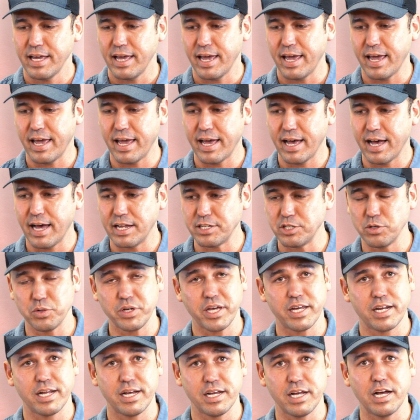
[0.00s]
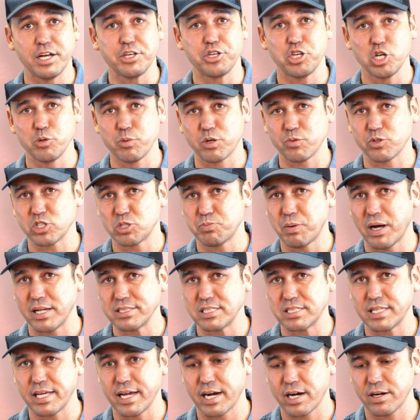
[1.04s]
and you'll get a human response
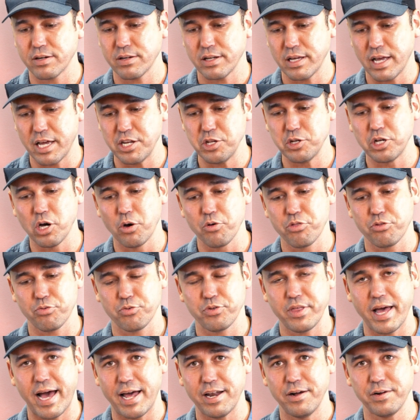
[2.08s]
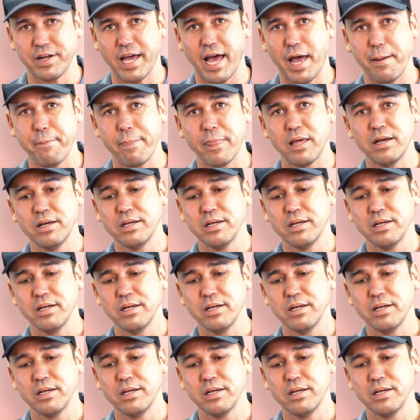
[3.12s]
there, and you go through that, okay?